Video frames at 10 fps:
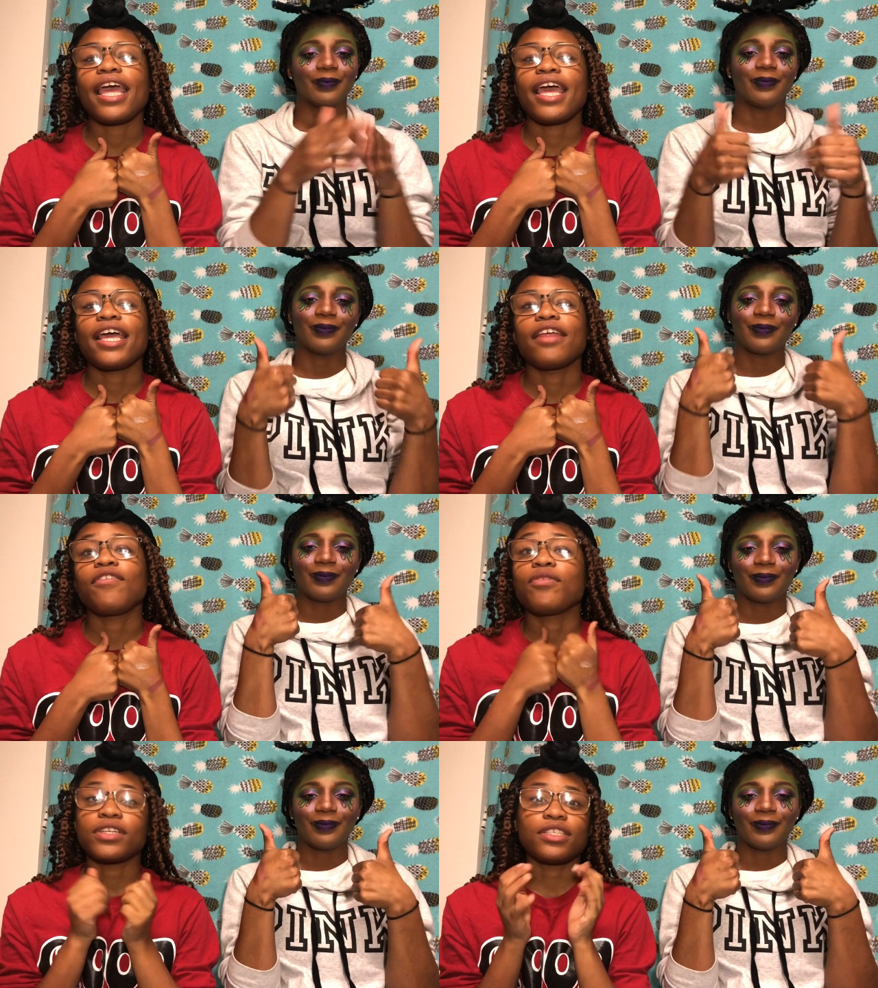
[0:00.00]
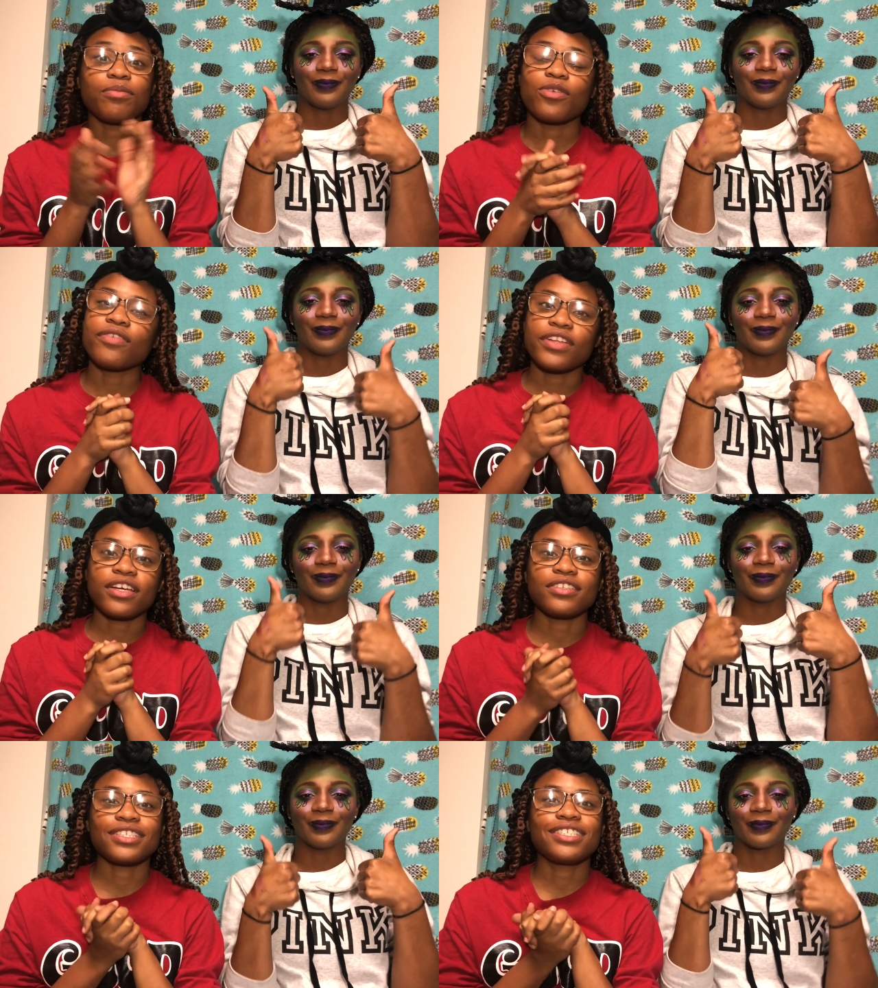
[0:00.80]
Speaker 1: and if you want to see more
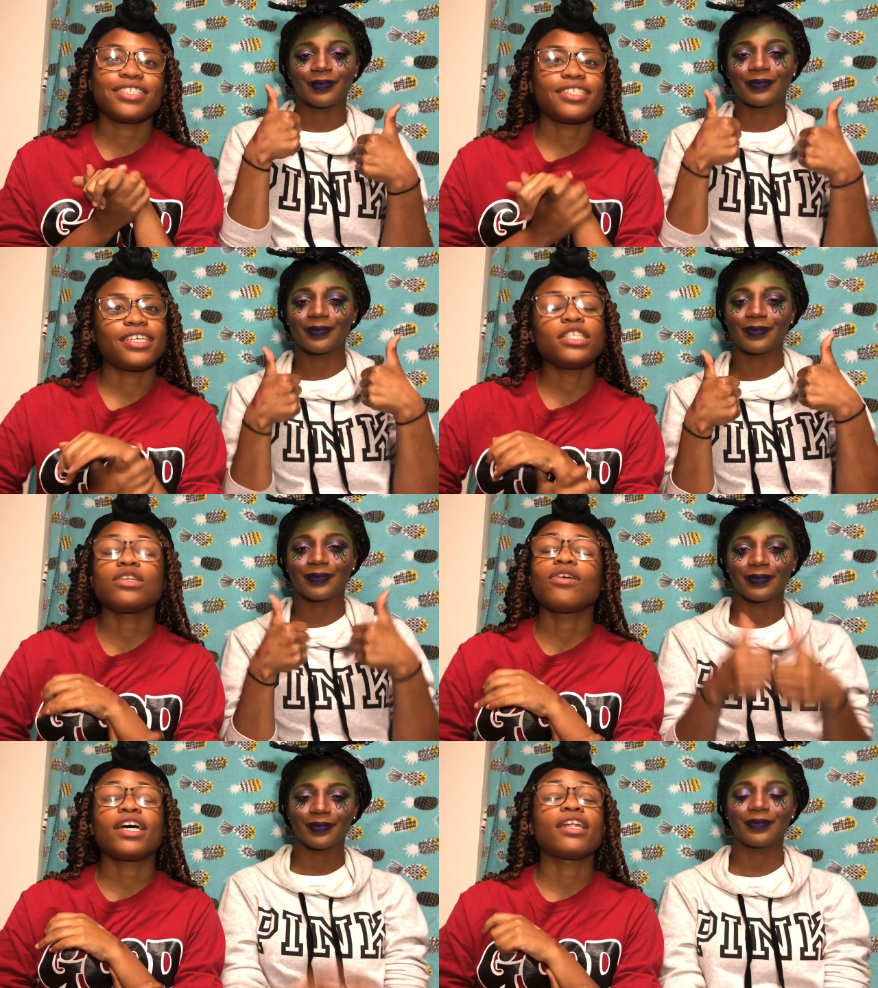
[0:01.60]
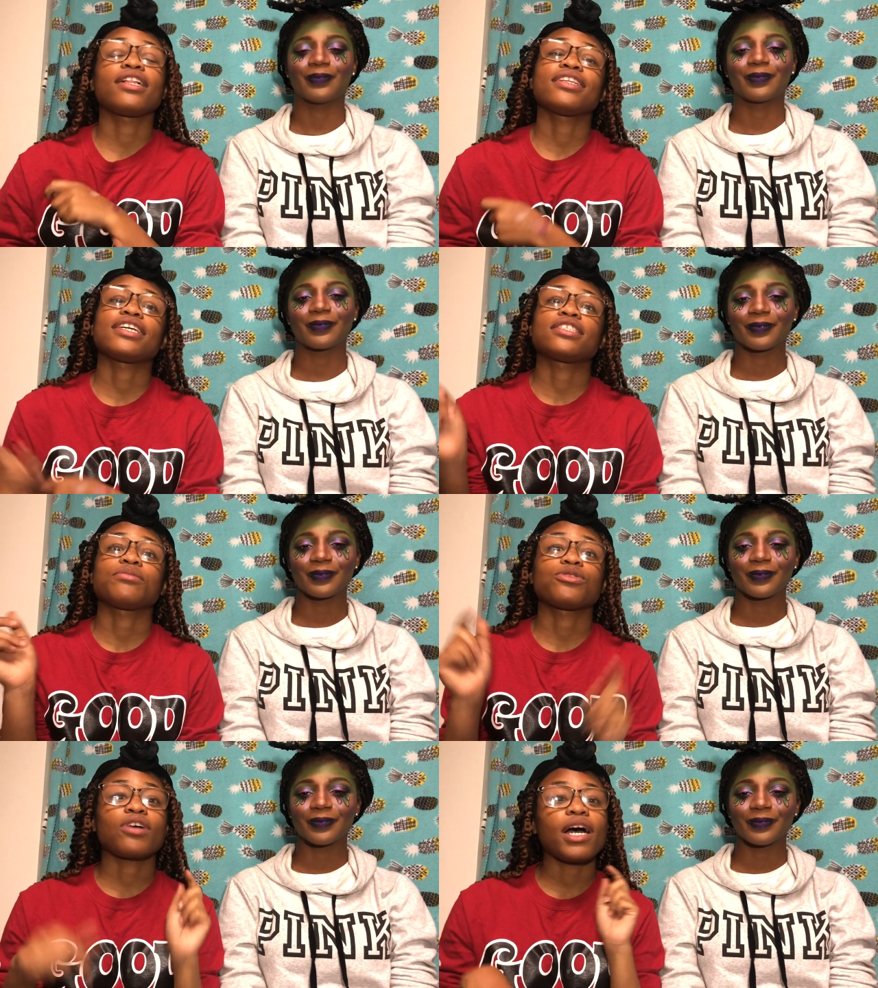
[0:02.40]
videos such as this go ahead and click that
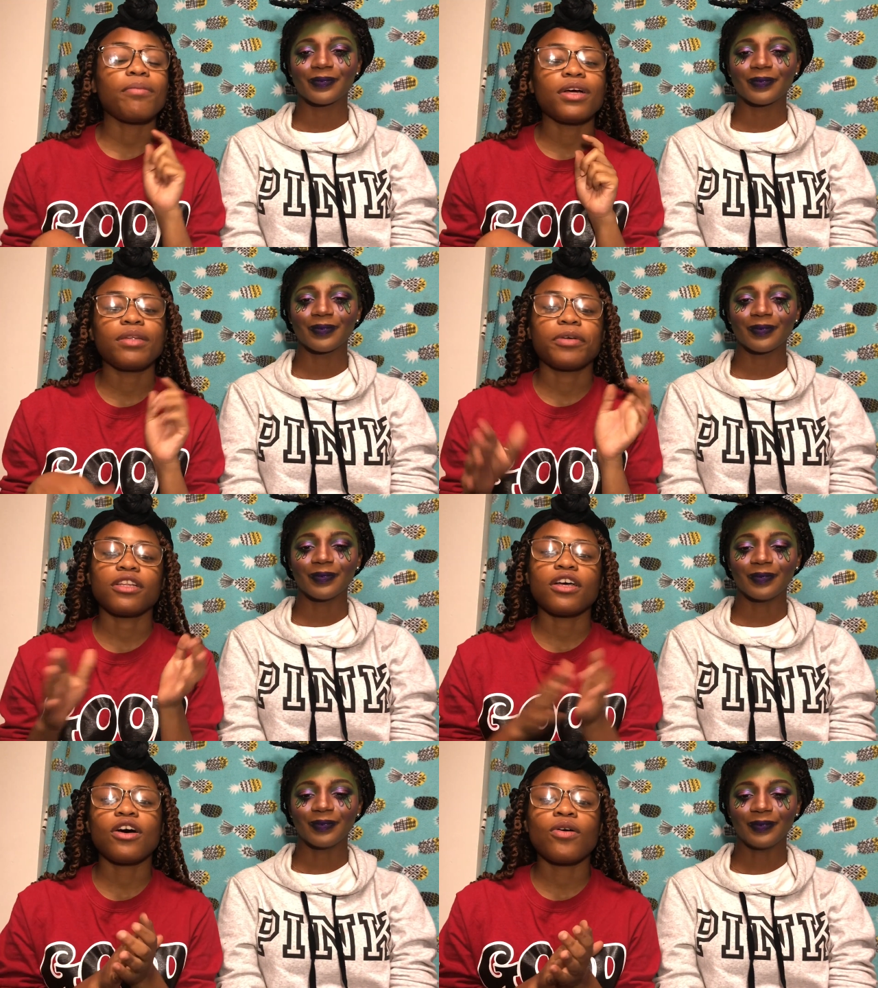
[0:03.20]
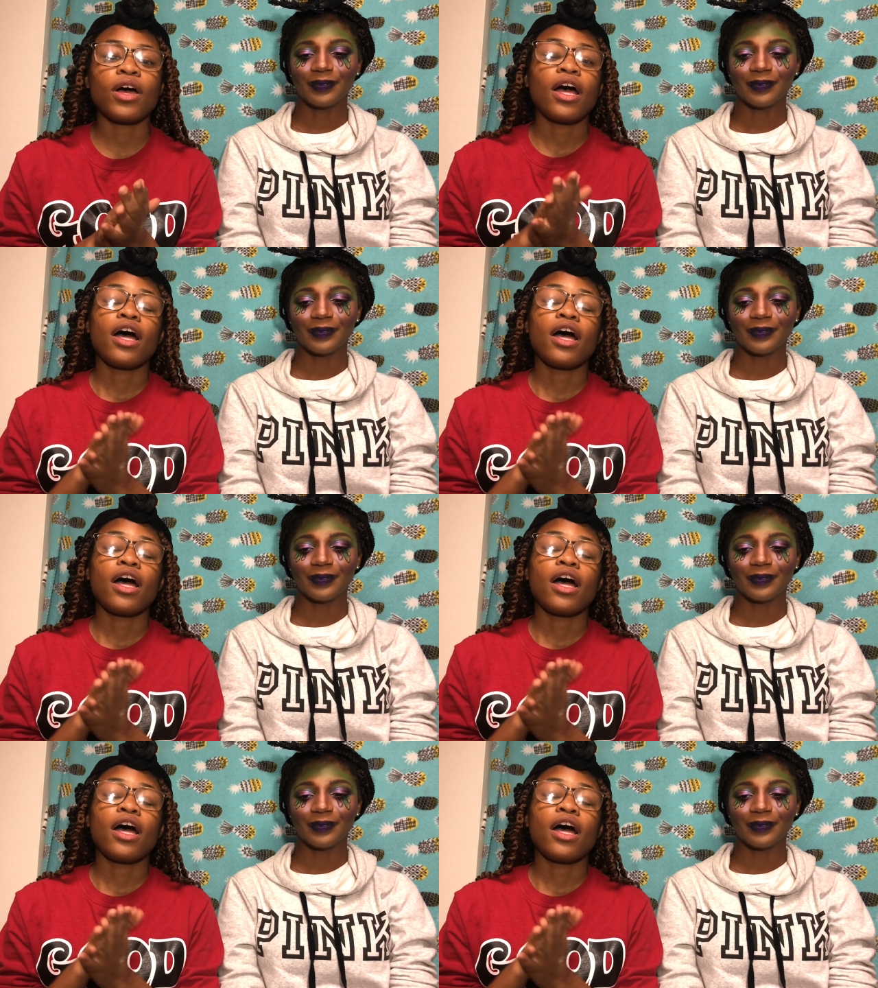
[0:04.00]
subscribe button below